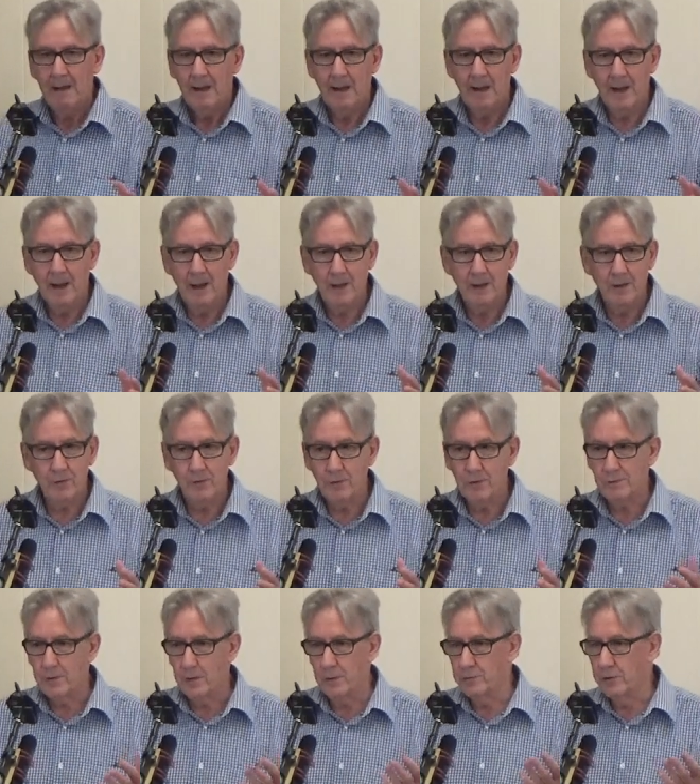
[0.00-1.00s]
uh,
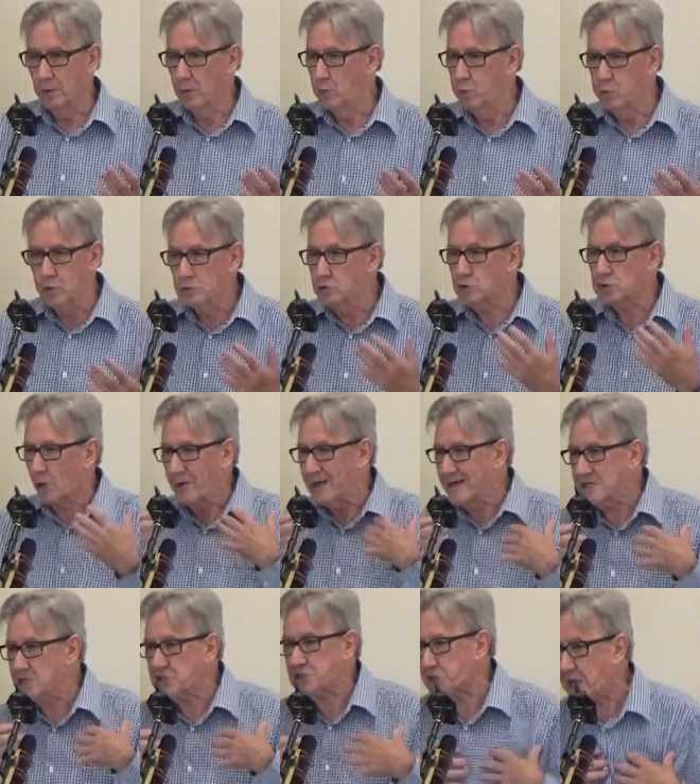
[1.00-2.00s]
the, the wounds are
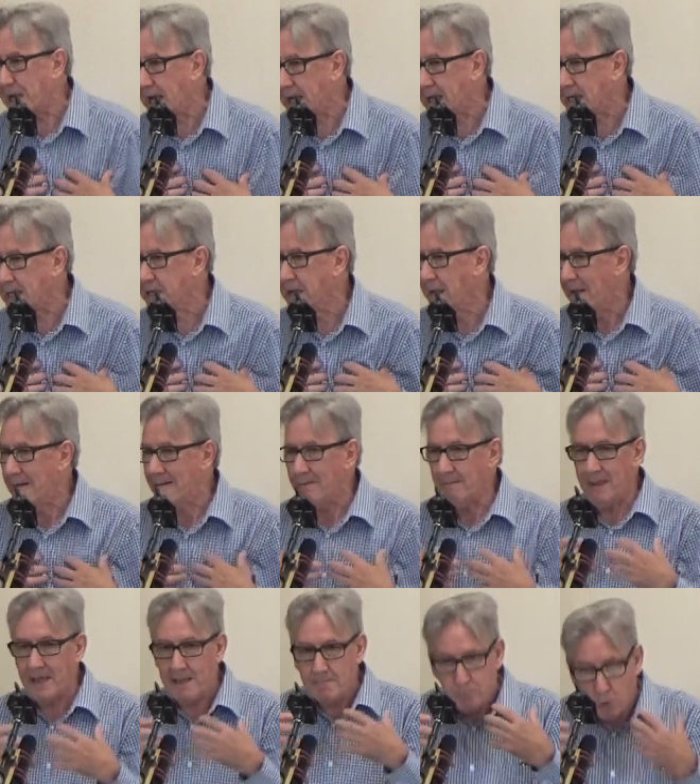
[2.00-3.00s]
inside
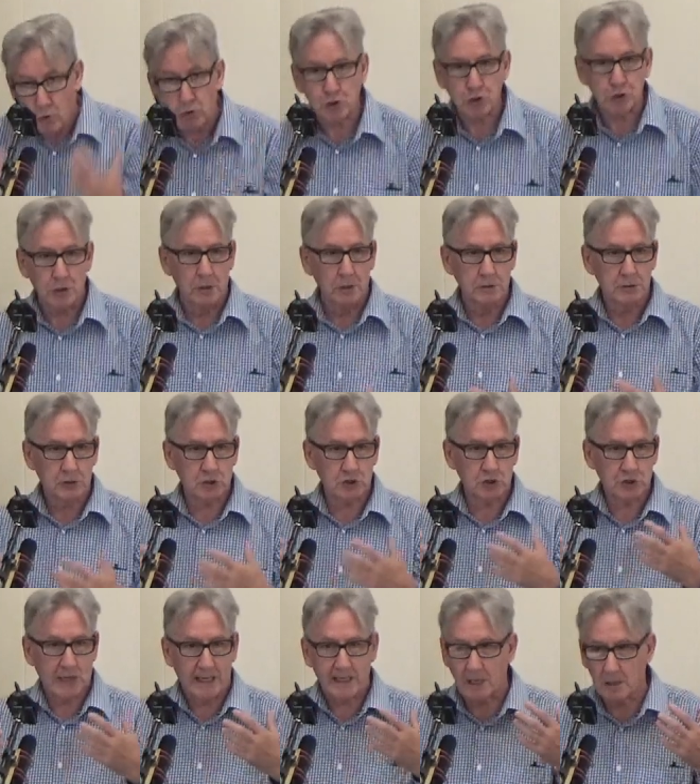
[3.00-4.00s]
emotional,
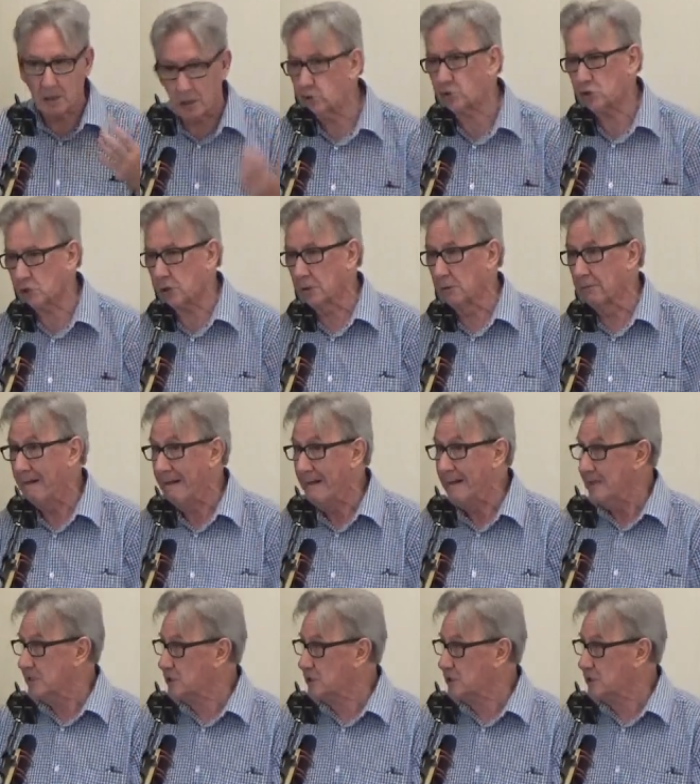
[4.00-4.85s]
psychological,